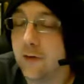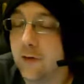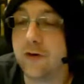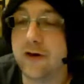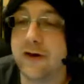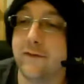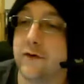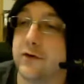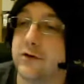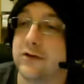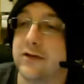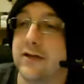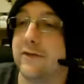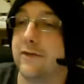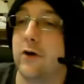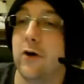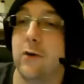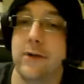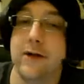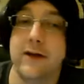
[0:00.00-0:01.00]
even just leave a
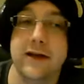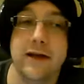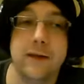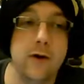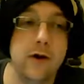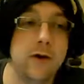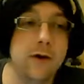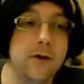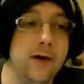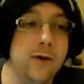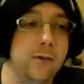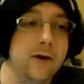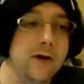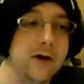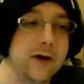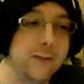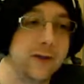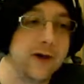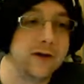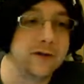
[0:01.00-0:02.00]
comment down below, and we'll
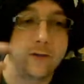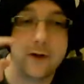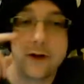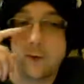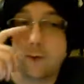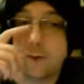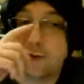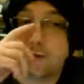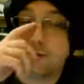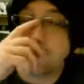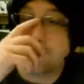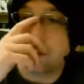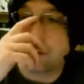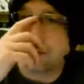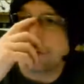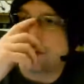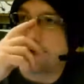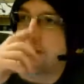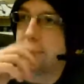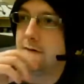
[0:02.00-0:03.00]
get back to it, and we'll
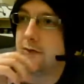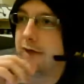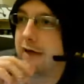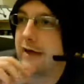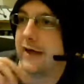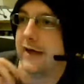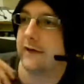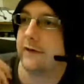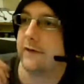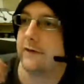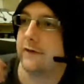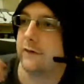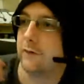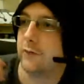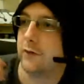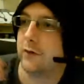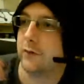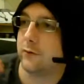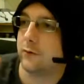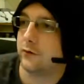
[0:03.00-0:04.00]
respond to you, and
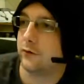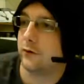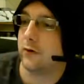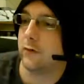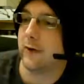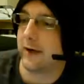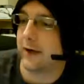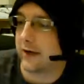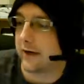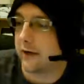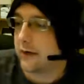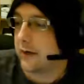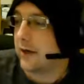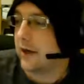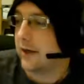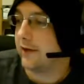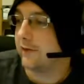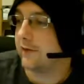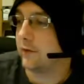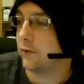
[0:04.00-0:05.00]
we'll talk about it.
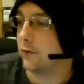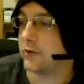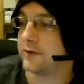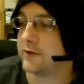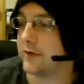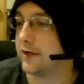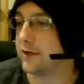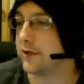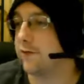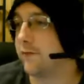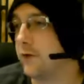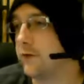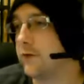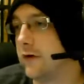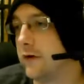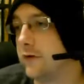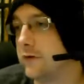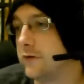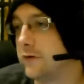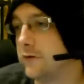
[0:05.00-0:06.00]
If you want to send us
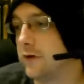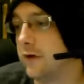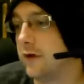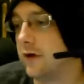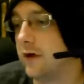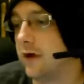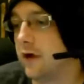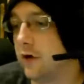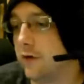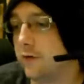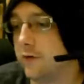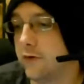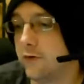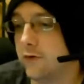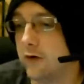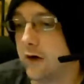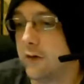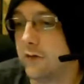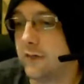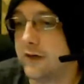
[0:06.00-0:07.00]
photos of
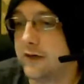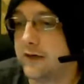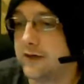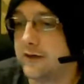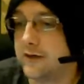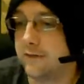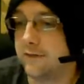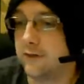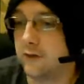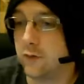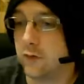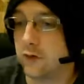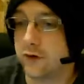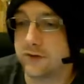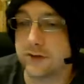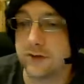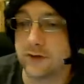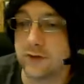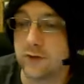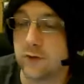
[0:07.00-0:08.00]
your armies, if you want
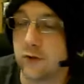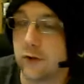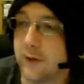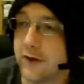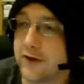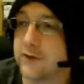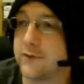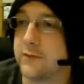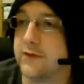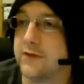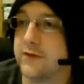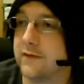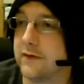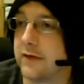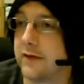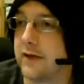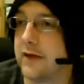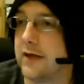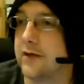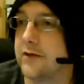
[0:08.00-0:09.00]
us to talk about
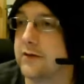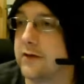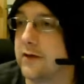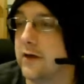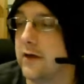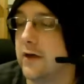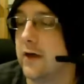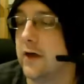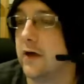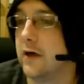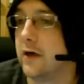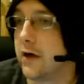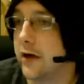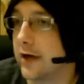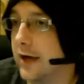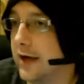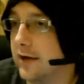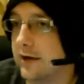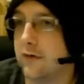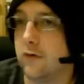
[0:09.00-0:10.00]
specific things,
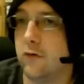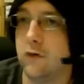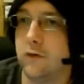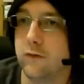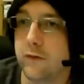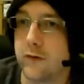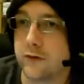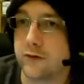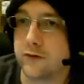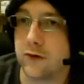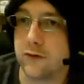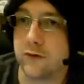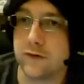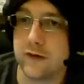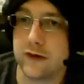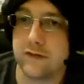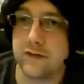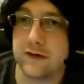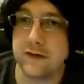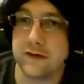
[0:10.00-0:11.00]
again, all of those
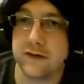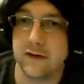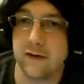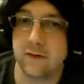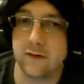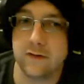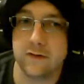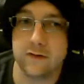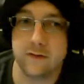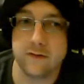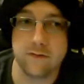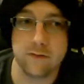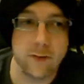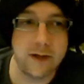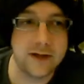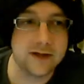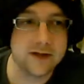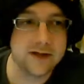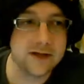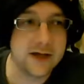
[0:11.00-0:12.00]
contact details
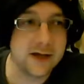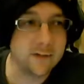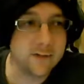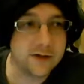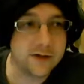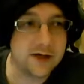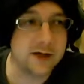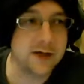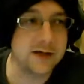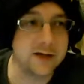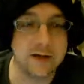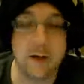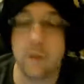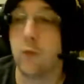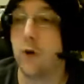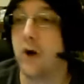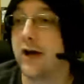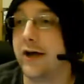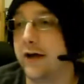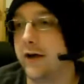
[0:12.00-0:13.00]
remain the same. Send it
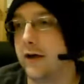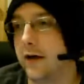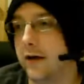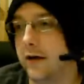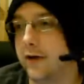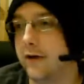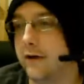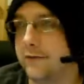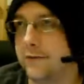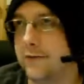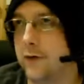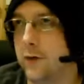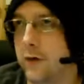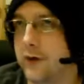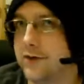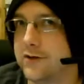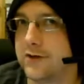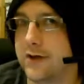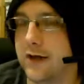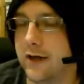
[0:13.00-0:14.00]
somewhere to
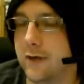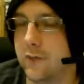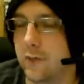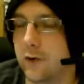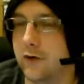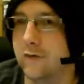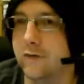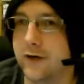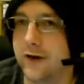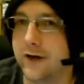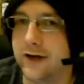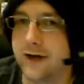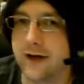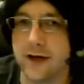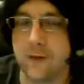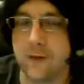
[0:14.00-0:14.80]
us, and we'll find it,